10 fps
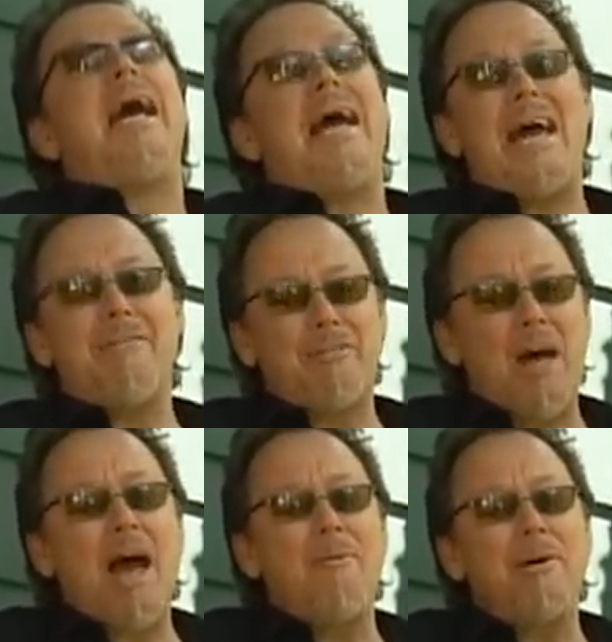
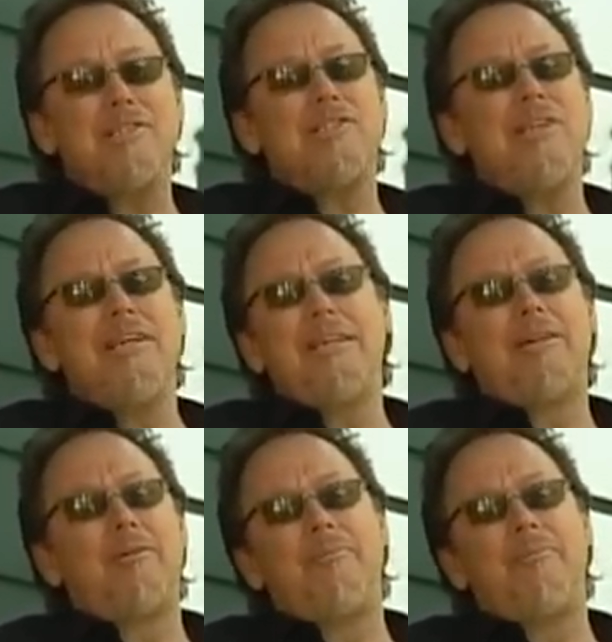everything was still.